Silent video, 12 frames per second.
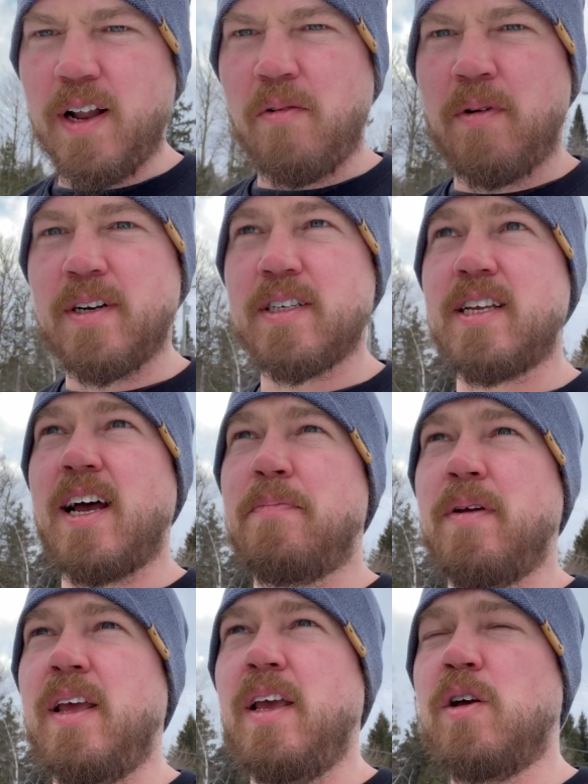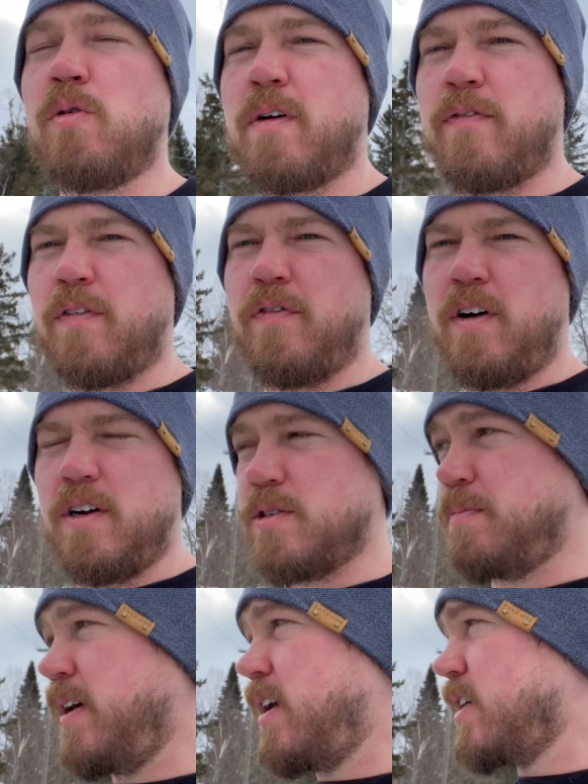I wanted to stop at Eagle River Falls
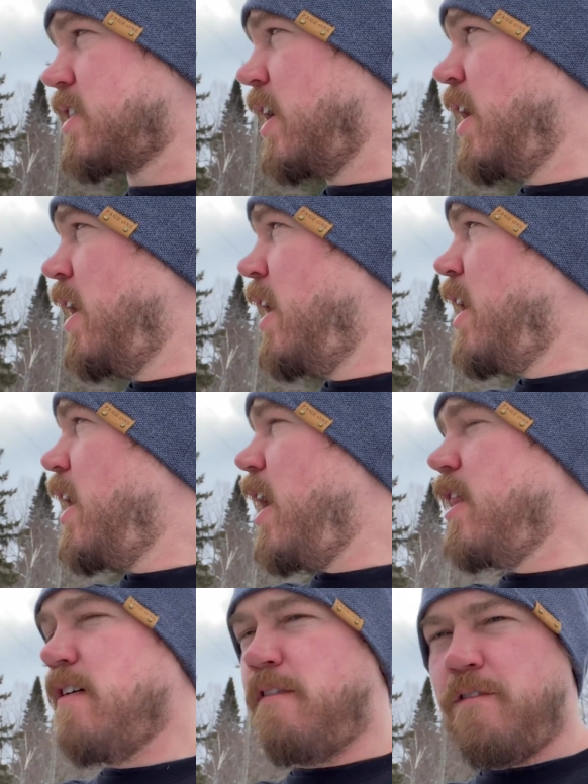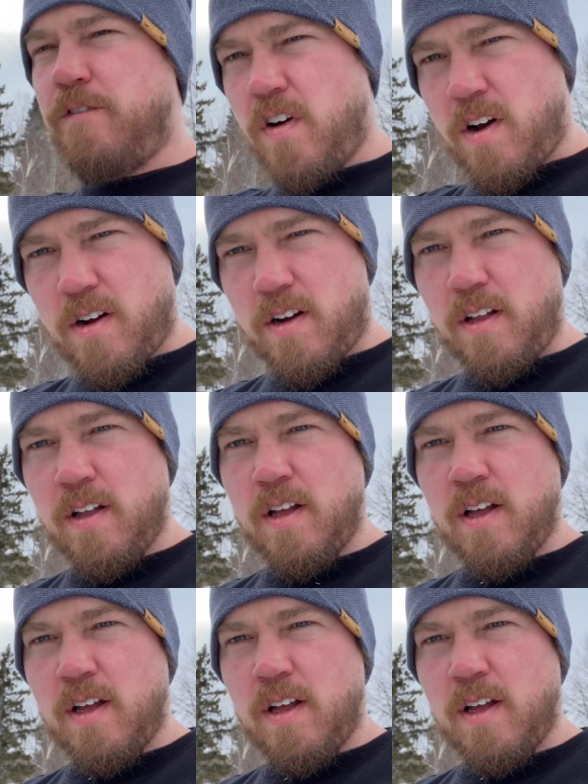because in the fall,